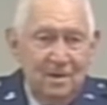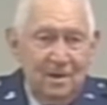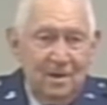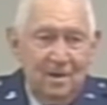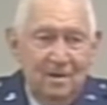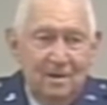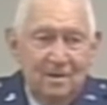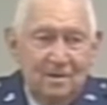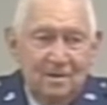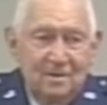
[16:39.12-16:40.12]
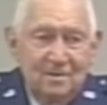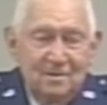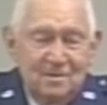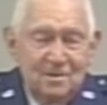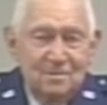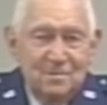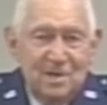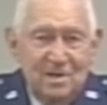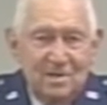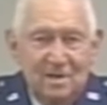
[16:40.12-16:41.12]
And uh, under the
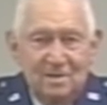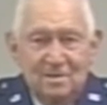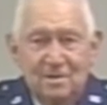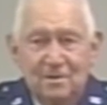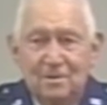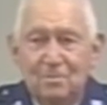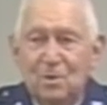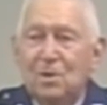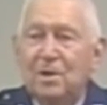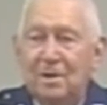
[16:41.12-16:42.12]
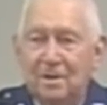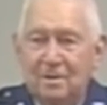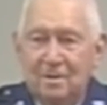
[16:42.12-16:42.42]
circumstances, I couldn't turn the boy in.